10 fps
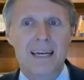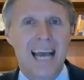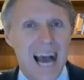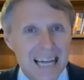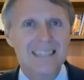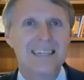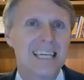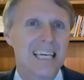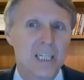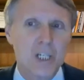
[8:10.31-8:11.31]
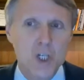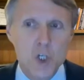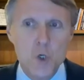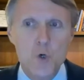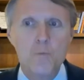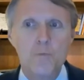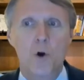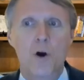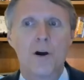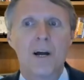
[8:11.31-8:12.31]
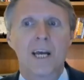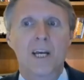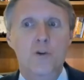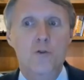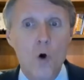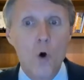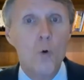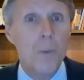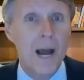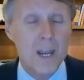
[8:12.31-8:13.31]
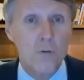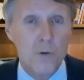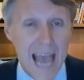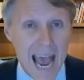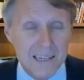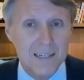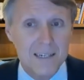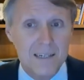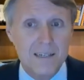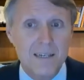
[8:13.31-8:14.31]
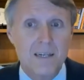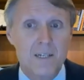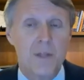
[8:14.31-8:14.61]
constantly consumed or controlled by your reactions